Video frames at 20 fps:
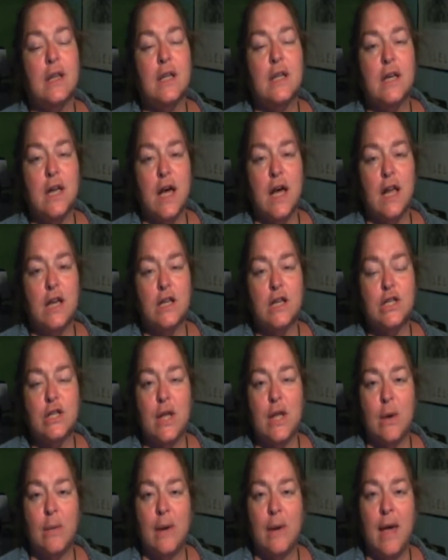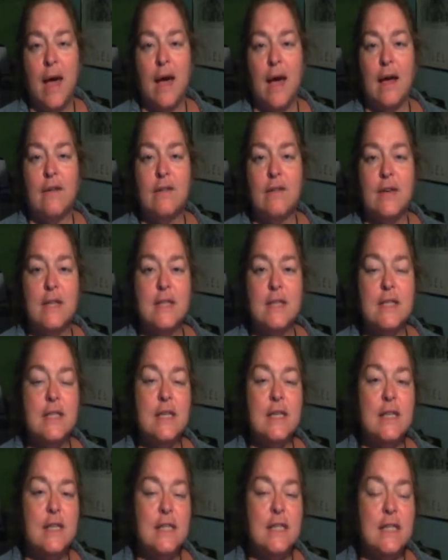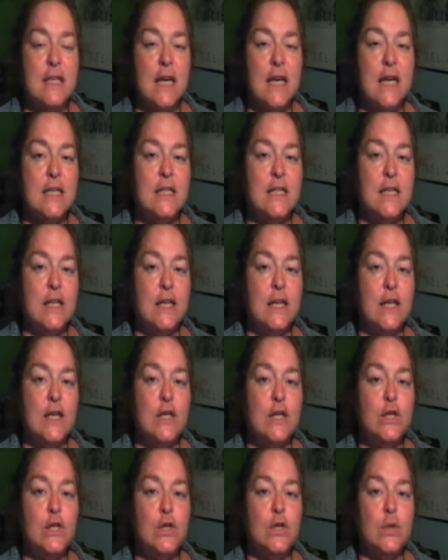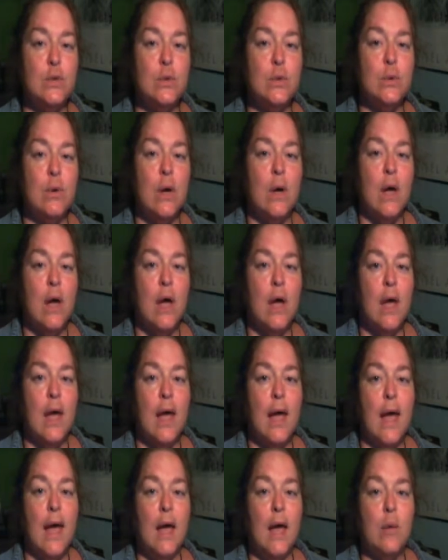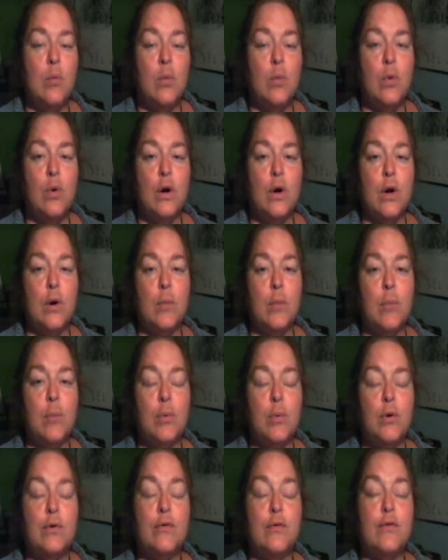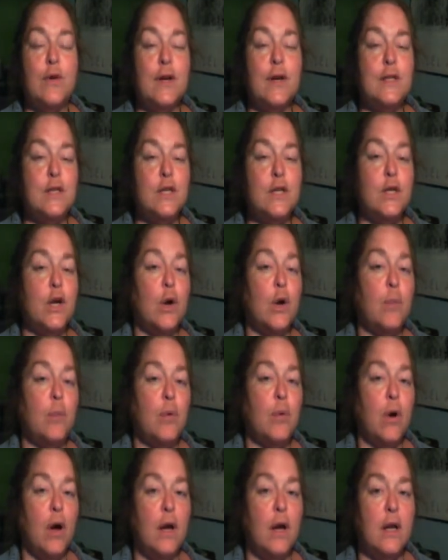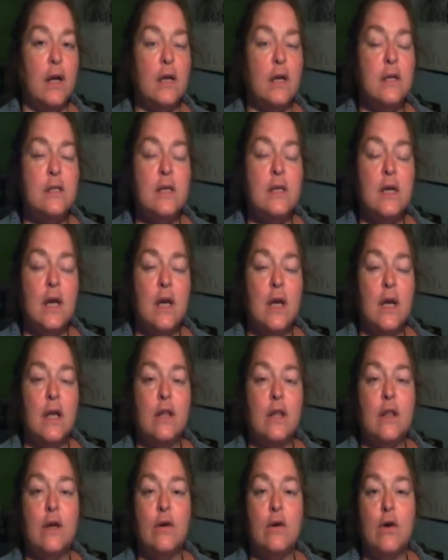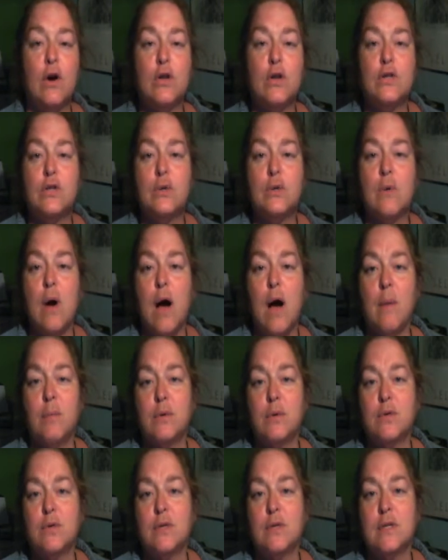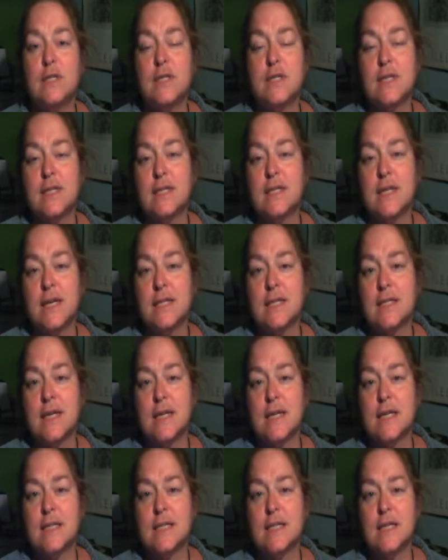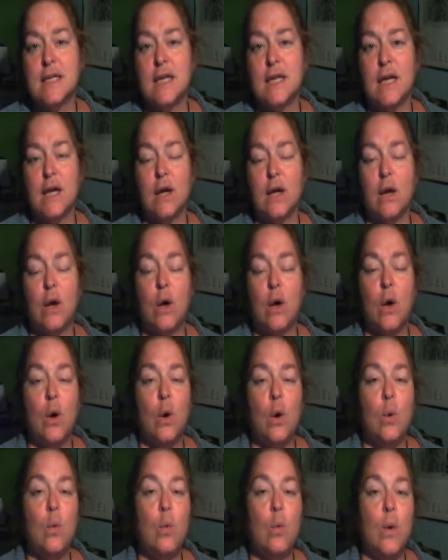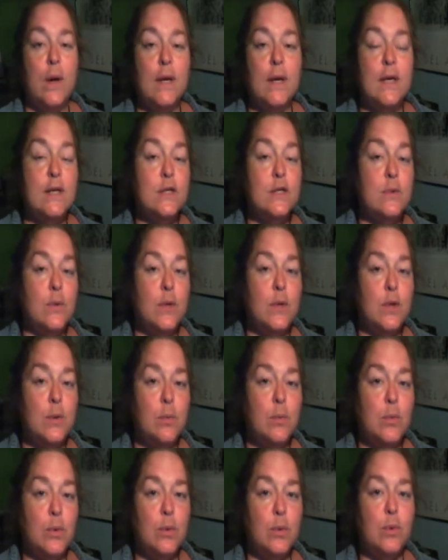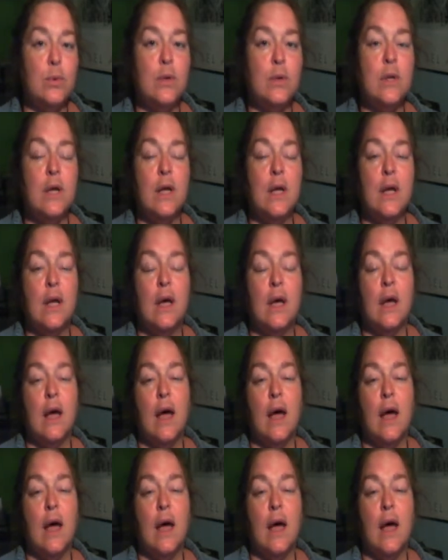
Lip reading: and the knowledge that we have and synthesize it into a more perfected product. There are two opportunistic sextiles today. One is with the moon,